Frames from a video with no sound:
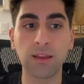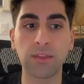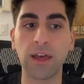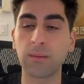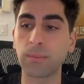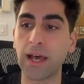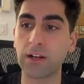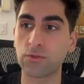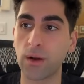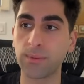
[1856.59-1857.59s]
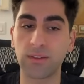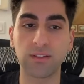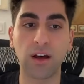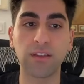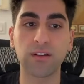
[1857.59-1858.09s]
Then black drops
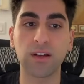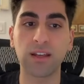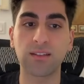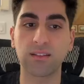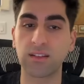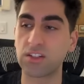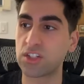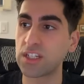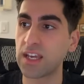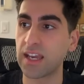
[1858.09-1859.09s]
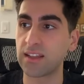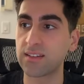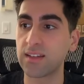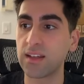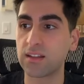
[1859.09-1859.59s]
his other knight to g8,